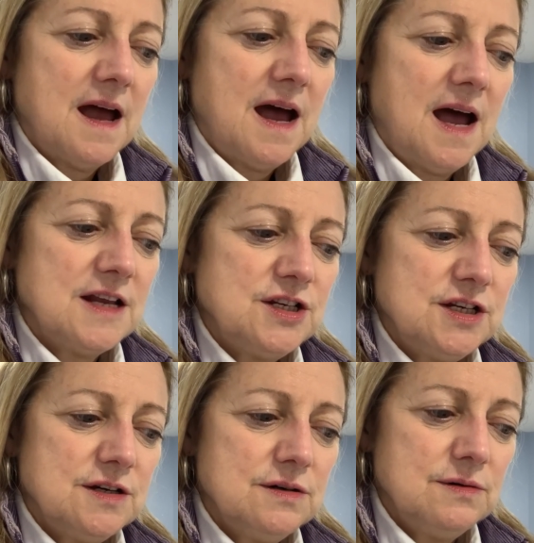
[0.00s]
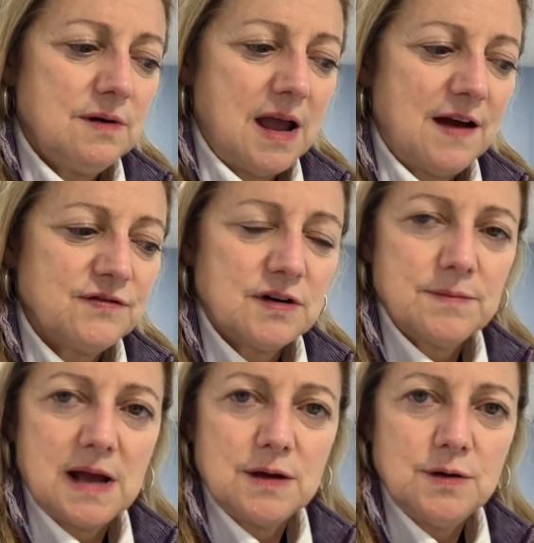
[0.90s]
I do, after
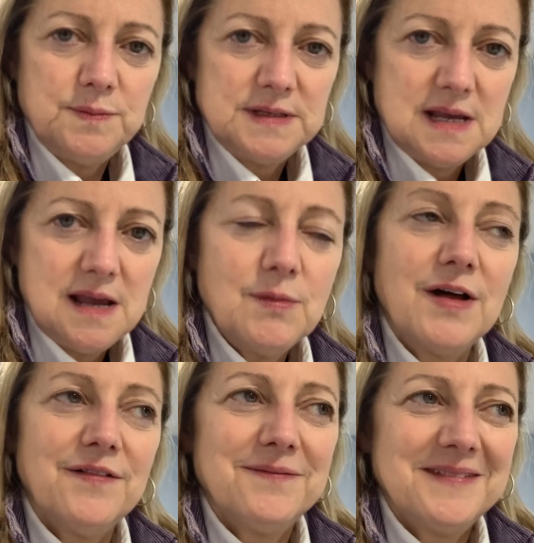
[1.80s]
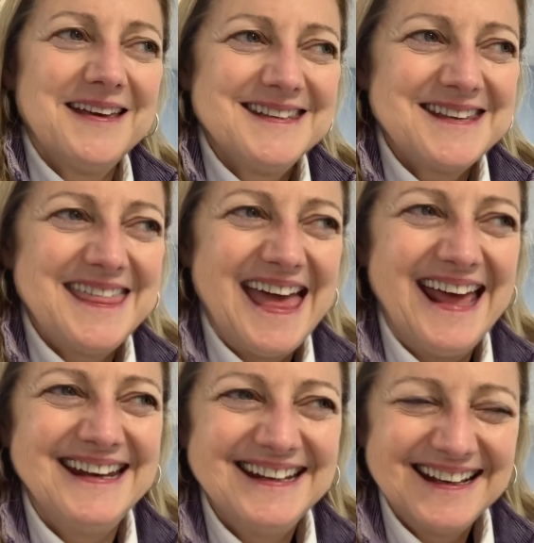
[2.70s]
my oopsie, well, so
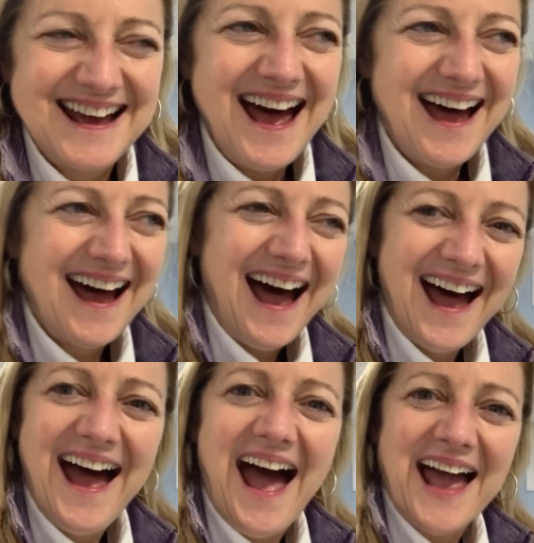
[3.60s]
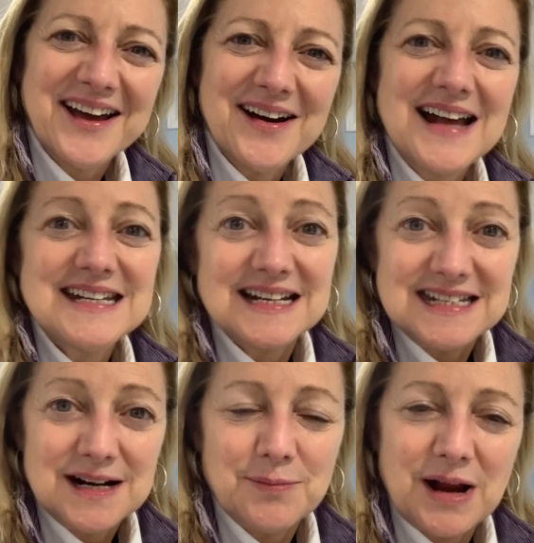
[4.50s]
then I take a
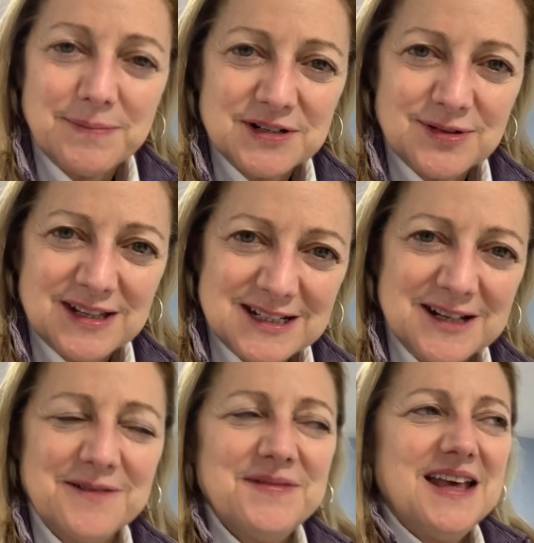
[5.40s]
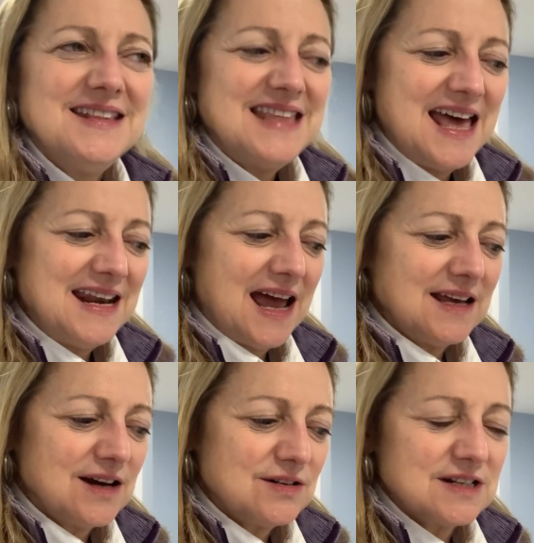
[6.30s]
dinner break between the two. Then I
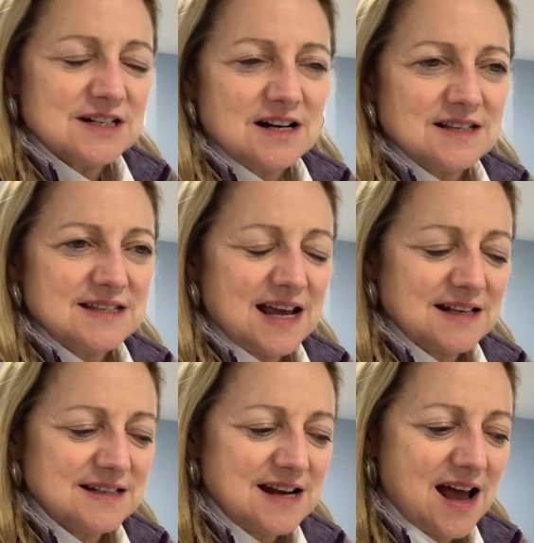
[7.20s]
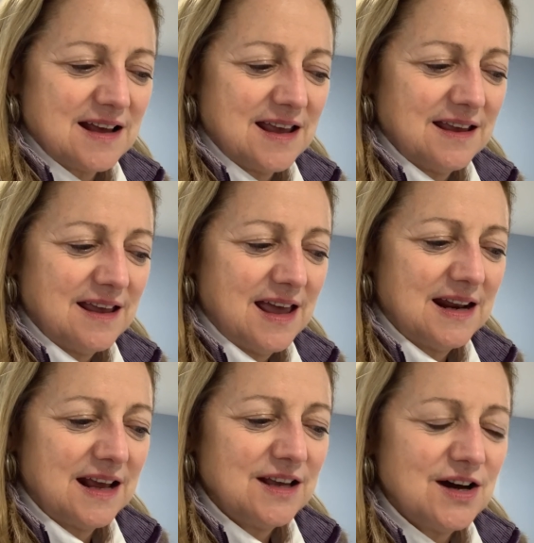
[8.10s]
go to start the second stocking,
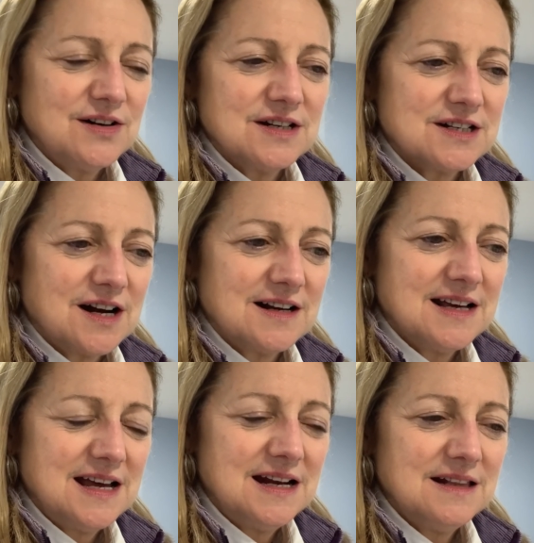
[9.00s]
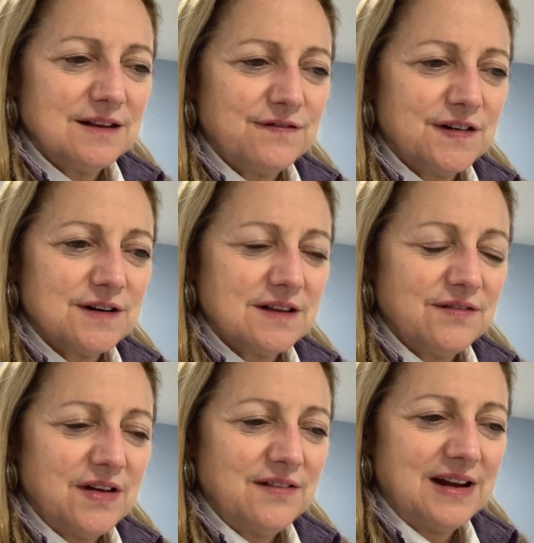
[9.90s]
and I go to start cutting the
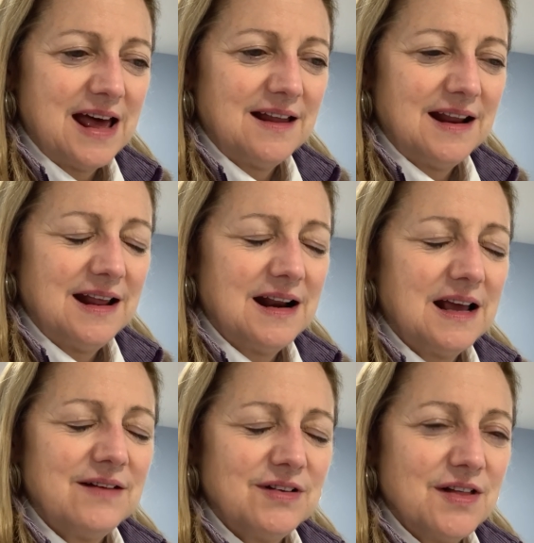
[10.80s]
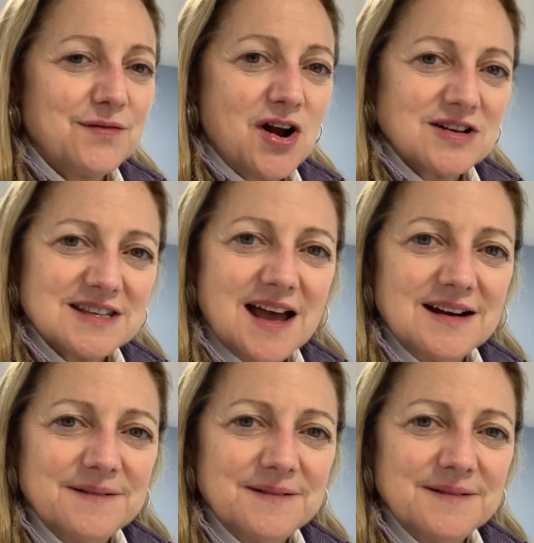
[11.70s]
velvet out, and I have it on the wrong side.